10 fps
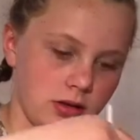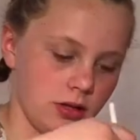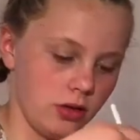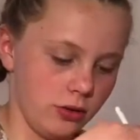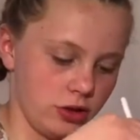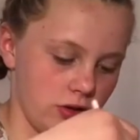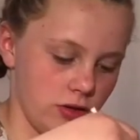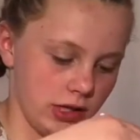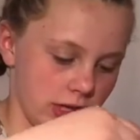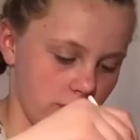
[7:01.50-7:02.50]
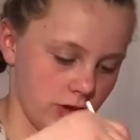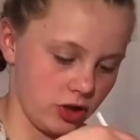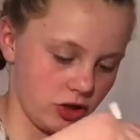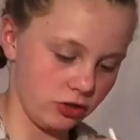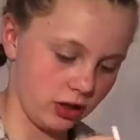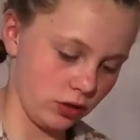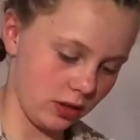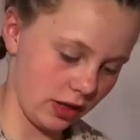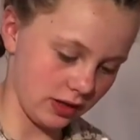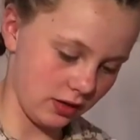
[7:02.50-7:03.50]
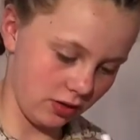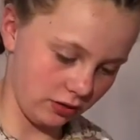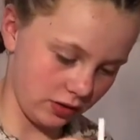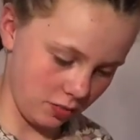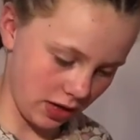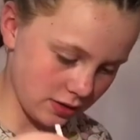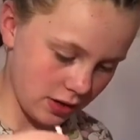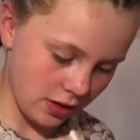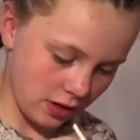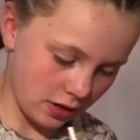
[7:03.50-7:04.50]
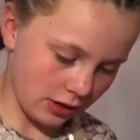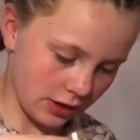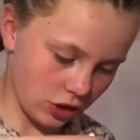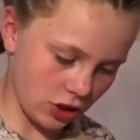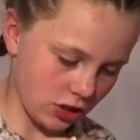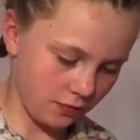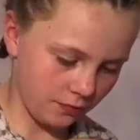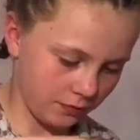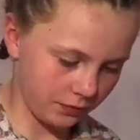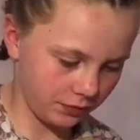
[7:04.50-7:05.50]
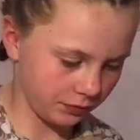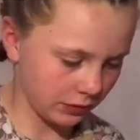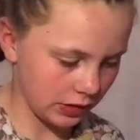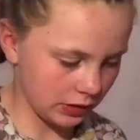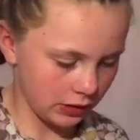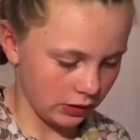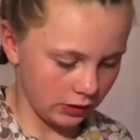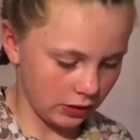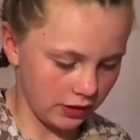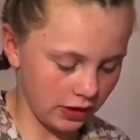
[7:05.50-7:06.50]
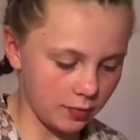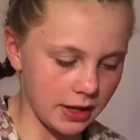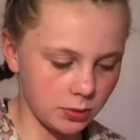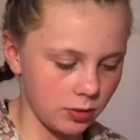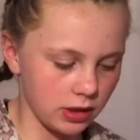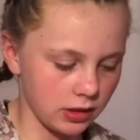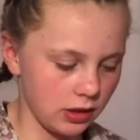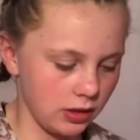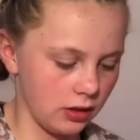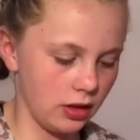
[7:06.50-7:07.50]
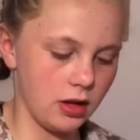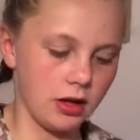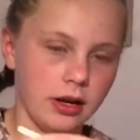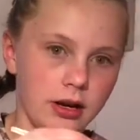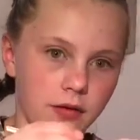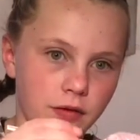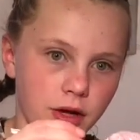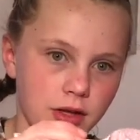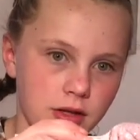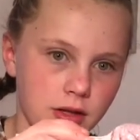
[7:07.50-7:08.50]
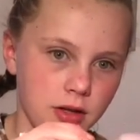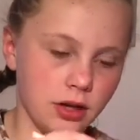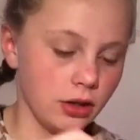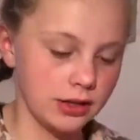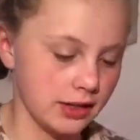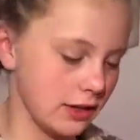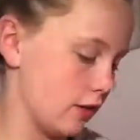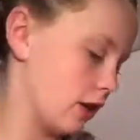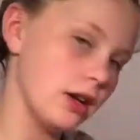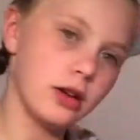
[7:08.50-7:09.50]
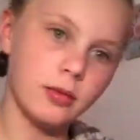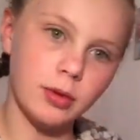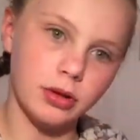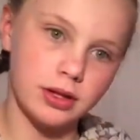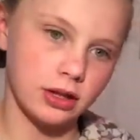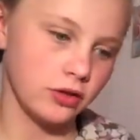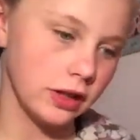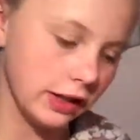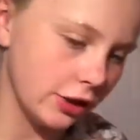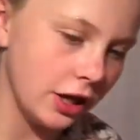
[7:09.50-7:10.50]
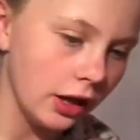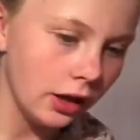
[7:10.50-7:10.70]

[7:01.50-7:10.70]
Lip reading: So I'll show you in a second what the mixture looks like once I mix in all of the pink glitter. I think it's best when you mix in the glitter first. You guys can't see it right now on camera, but it's actually really glittery.